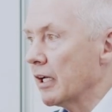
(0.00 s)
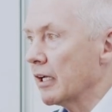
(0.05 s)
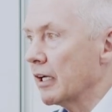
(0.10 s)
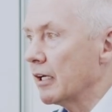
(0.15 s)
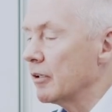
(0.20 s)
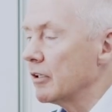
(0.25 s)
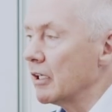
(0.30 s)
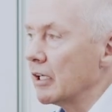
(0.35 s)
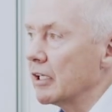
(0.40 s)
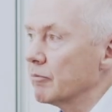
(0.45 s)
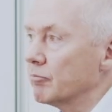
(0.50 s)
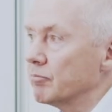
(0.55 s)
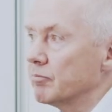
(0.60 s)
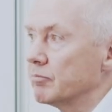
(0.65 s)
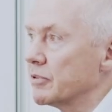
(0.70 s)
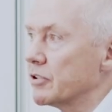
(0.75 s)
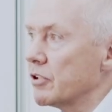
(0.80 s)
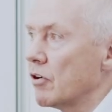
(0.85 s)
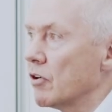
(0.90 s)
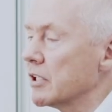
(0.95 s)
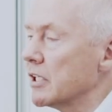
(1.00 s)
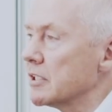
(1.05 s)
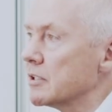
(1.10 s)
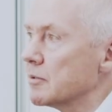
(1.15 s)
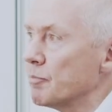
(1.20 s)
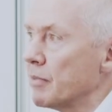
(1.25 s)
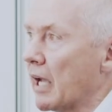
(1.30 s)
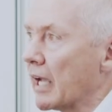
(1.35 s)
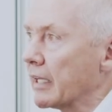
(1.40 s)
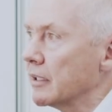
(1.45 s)
And I saw this
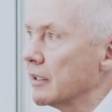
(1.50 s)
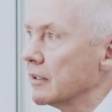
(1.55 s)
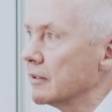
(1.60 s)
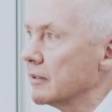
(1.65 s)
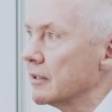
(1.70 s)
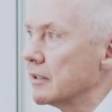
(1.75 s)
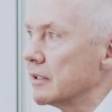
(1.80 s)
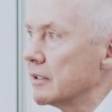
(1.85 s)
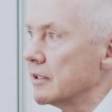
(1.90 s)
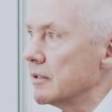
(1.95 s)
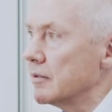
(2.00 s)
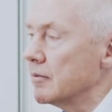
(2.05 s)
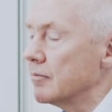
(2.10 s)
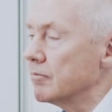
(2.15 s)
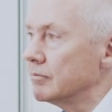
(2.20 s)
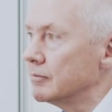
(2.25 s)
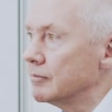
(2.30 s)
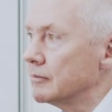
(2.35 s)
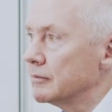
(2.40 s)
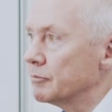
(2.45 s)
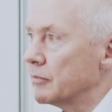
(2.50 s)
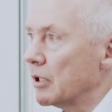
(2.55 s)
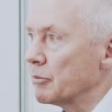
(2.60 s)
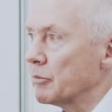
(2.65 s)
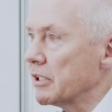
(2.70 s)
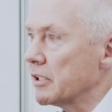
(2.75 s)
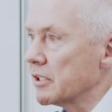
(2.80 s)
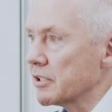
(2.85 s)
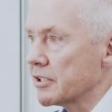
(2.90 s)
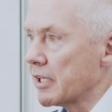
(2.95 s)
back in
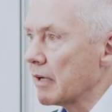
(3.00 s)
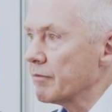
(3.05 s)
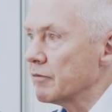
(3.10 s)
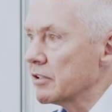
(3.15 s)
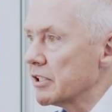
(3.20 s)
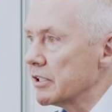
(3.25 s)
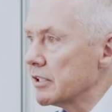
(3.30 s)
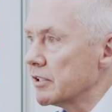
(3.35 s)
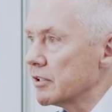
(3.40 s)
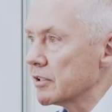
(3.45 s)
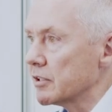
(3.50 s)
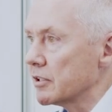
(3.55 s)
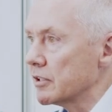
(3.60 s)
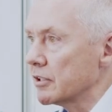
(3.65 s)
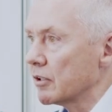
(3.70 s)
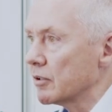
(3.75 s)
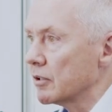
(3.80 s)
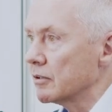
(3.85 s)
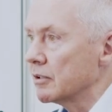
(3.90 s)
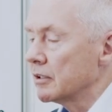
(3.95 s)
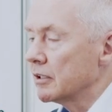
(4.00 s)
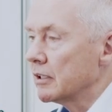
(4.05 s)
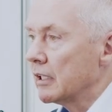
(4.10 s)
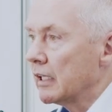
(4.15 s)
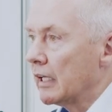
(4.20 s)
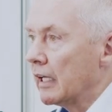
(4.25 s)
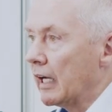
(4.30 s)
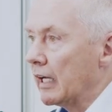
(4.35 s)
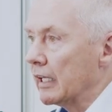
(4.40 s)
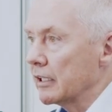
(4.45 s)
probably the 70s,
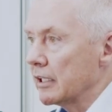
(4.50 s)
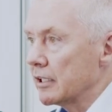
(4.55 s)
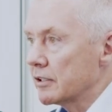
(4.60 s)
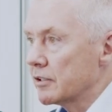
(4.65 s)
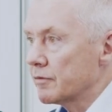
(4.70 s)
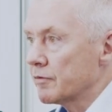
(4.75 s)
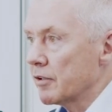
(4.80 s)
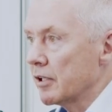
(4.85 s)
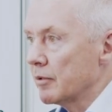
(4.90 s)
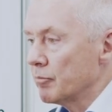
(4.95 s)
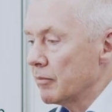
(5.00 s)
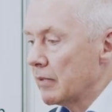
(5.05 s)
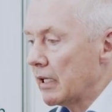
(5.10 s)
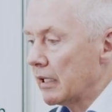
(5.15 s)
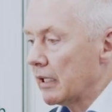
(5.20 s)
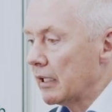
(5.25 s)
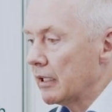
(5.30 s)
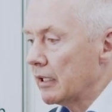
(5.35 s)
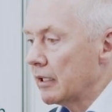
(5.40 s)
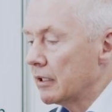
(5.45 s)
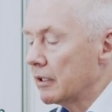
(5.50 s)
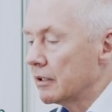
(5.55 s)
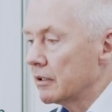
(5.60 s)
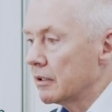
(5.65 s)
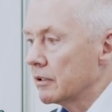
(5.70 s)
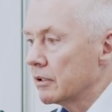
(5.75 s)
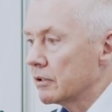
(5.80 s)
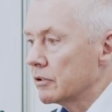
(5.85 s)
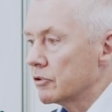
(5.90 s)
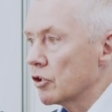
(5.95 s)
and it's from
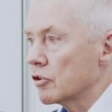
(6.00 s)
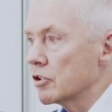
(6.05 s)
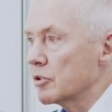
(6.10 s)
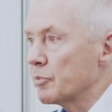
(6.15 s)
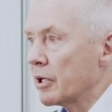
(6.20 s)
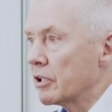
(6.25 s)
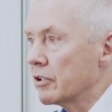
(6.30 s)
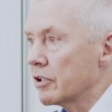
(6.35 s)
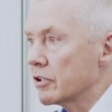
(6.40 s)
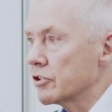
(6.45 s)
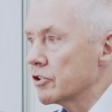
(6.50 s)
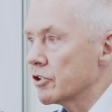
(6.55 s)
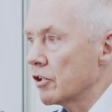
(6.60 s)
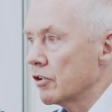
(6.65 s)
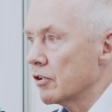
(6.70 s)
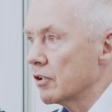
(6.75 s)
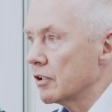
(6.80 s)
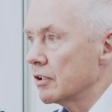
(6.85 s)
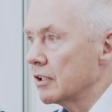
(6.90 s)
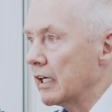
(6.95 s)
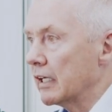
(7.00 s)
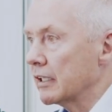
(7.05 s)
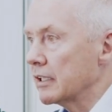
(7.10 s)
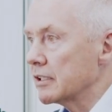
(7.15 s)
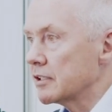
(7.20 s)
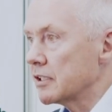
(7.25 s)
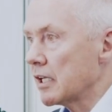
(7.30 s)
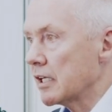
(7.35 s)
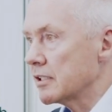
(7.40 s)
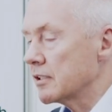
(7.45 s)
George Bernard Shaw, and
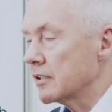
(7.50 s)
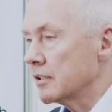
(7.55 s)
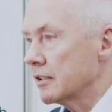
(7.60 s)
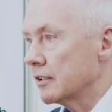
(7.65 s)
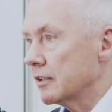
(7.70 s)
it says,